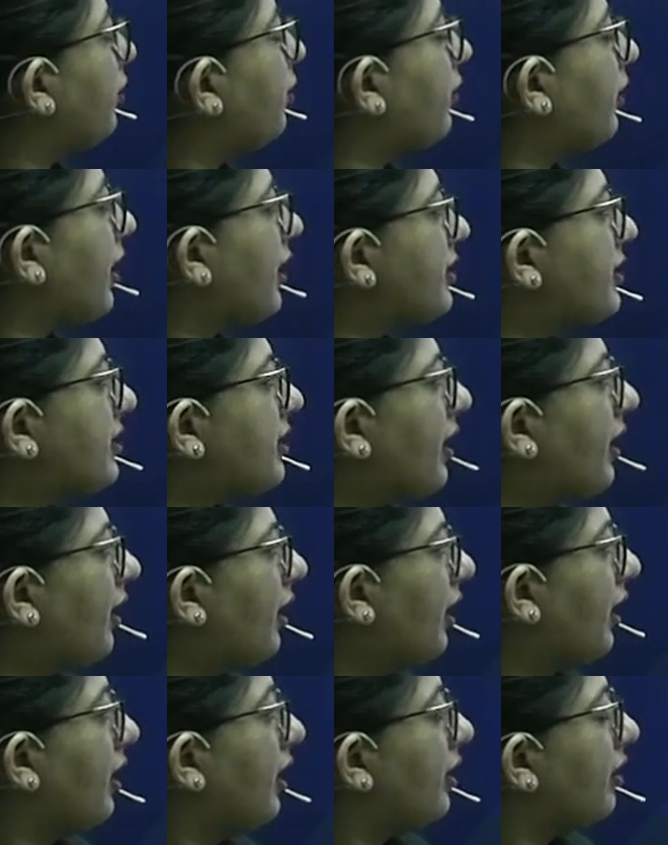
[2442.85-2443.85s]
coli cell,
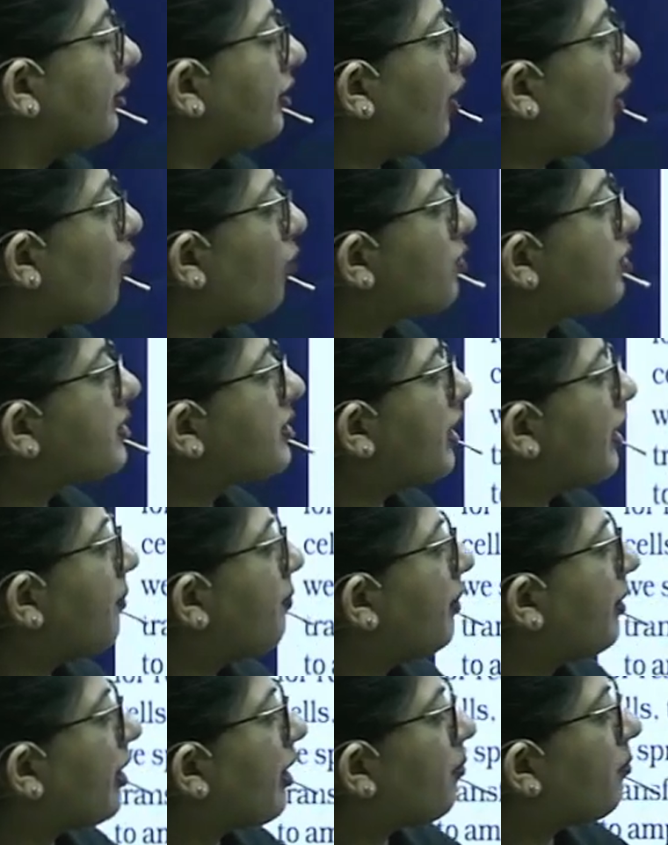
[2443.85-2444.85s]
the host cell
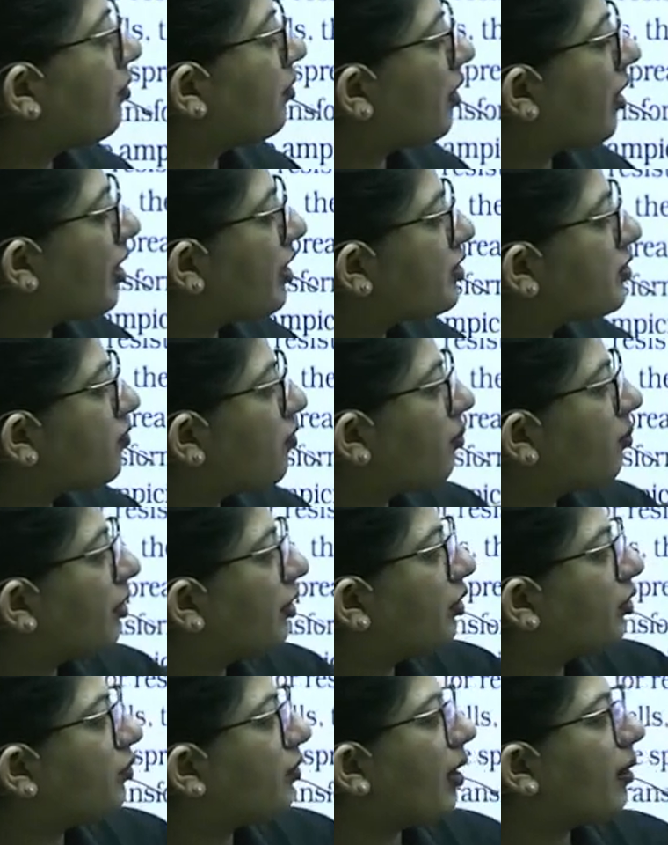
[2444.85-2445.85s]
become transformed
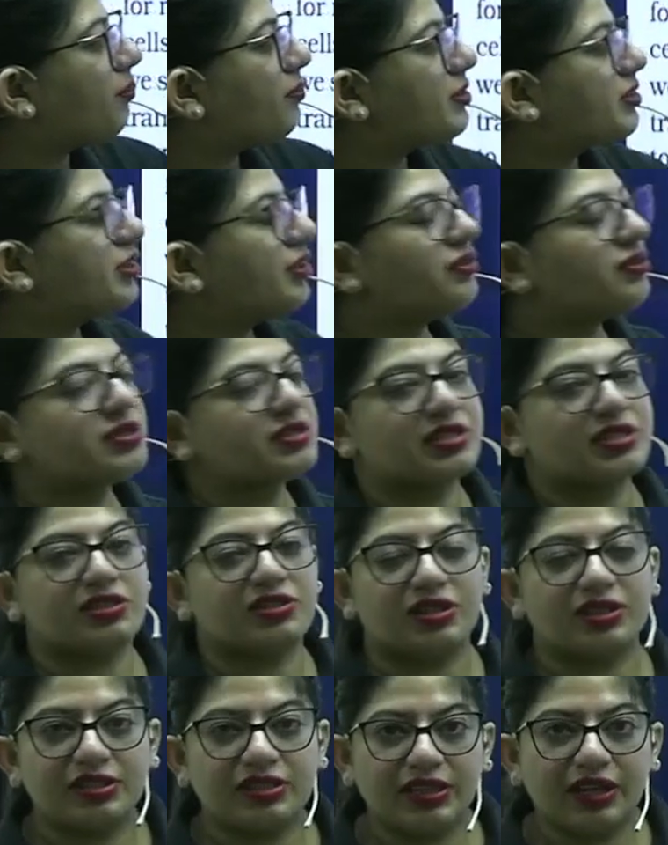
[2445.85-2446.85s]
into ampicillin
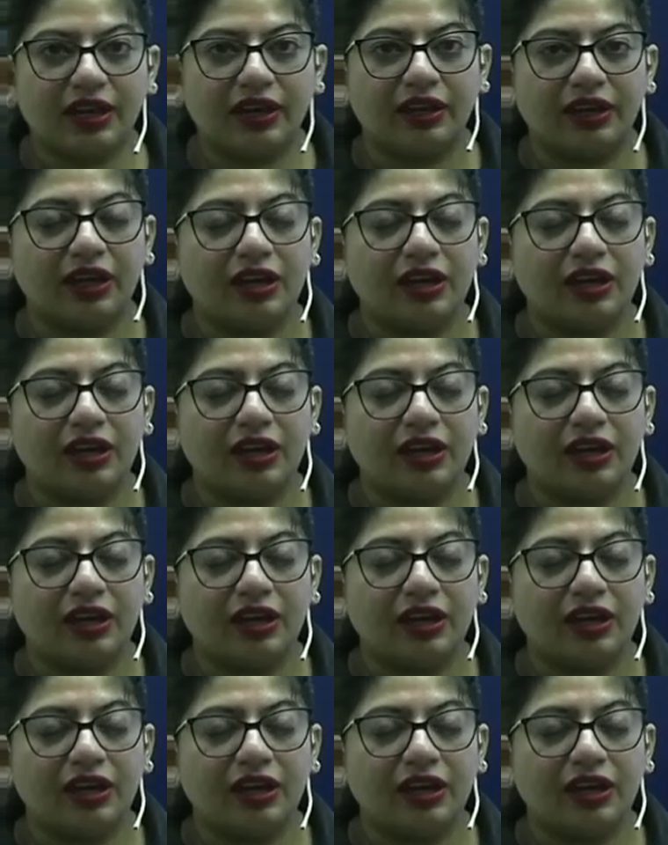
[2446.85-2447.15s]
resistant cell.